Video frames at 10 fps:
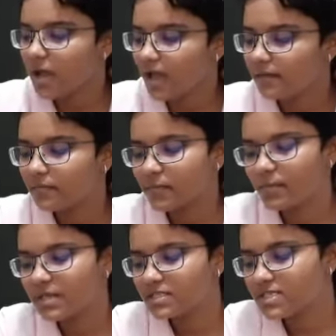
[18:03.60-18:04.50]
and
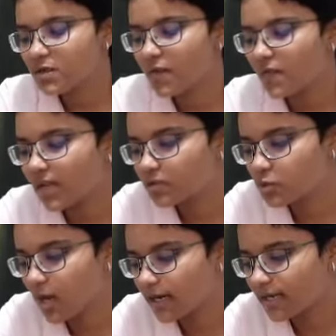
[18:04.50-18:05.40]
presence of
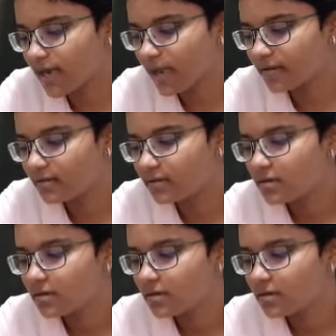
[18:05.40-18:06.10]
extra cation,